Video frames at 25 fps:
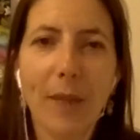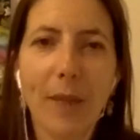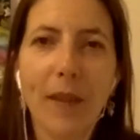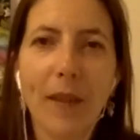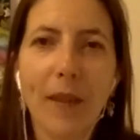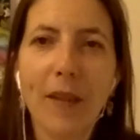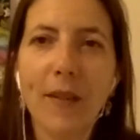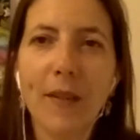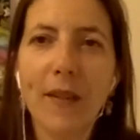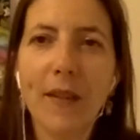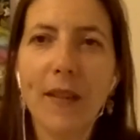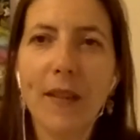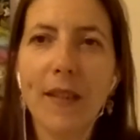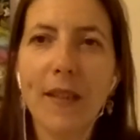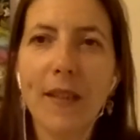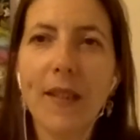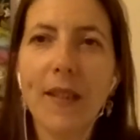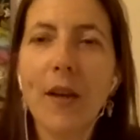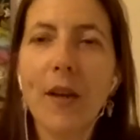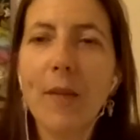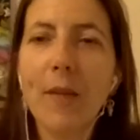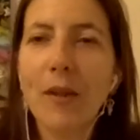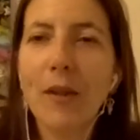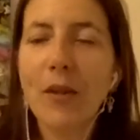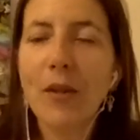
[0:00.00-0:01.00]
because there's
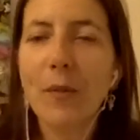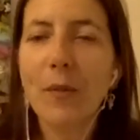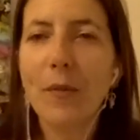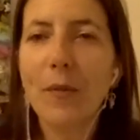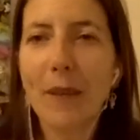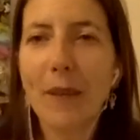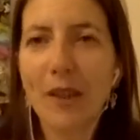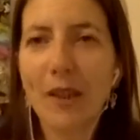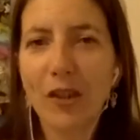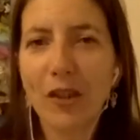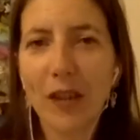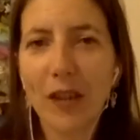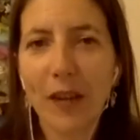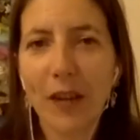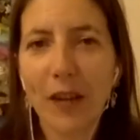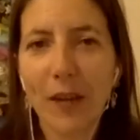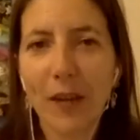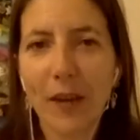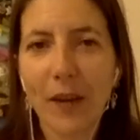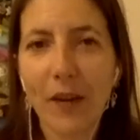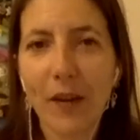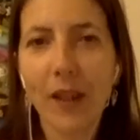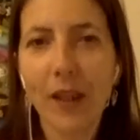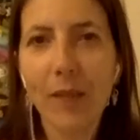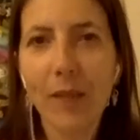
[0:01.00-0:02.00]
so much information out
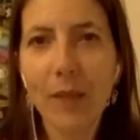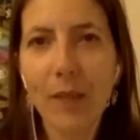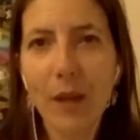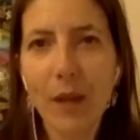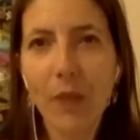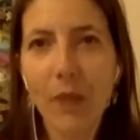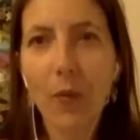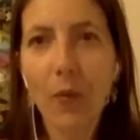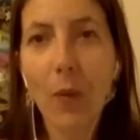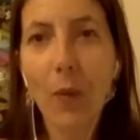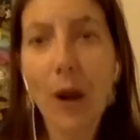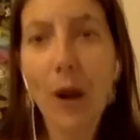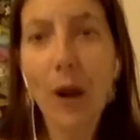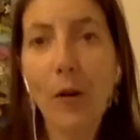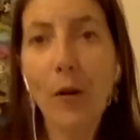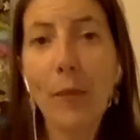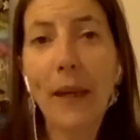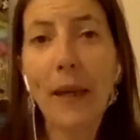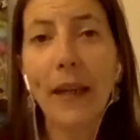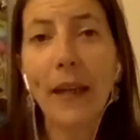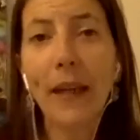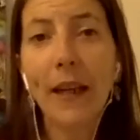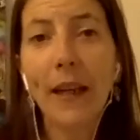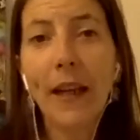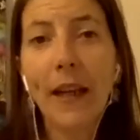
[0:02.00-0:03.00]
there, it can be
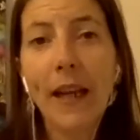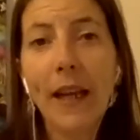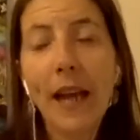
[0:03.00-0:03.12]
overwhelming.